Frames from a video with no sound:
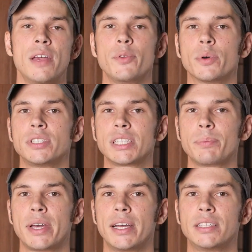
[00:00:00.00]
If you want to
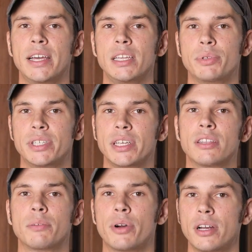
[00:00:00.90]
skip ahead to any
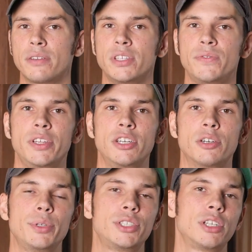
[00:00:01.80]
particular part of this
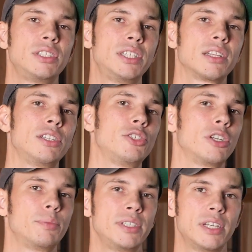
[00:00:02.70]
video, be sure to check the
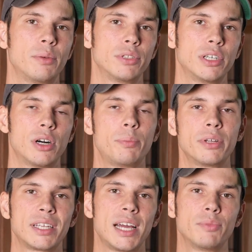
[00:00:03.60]
description down below. I'll
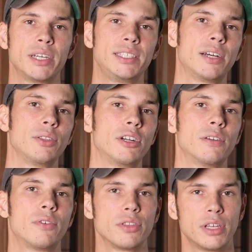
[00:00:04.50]
put a timeline down there
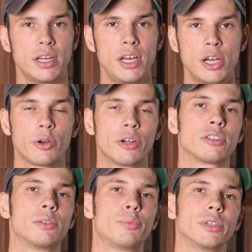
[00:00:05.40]
of all the
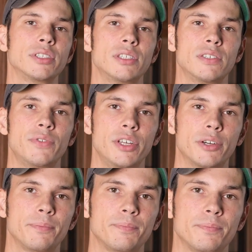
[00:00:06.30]
critical points in this
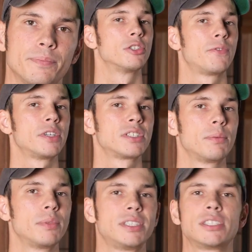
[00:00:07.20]
video. So first
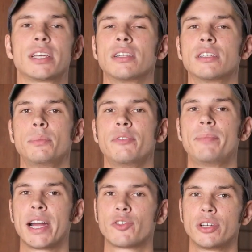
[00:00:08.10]
up, let's just get a little bit of
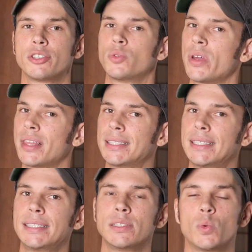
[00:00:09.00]
background on what this
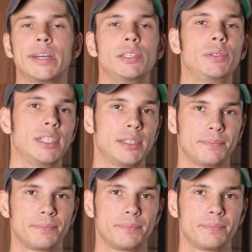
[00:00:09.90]
is and why you need it.